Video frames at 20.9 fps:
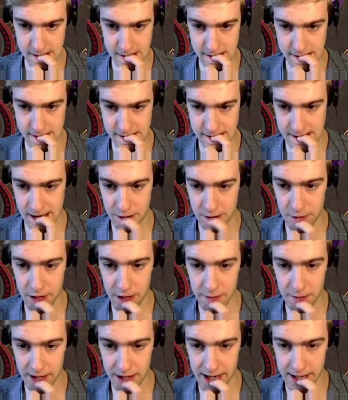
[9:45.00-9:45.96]
Okay, we're
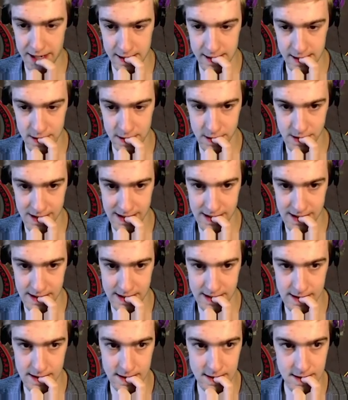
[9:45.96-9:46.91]
gonna blade into a
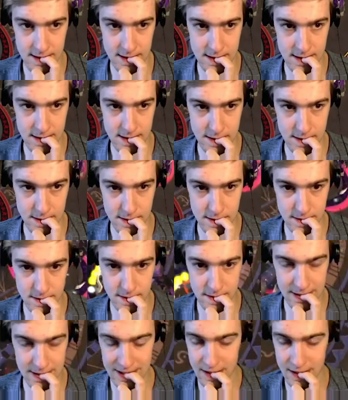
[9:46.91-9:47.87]
headless.
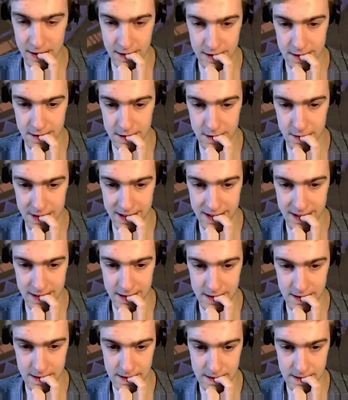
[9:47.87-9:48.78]
It's not gonna do much.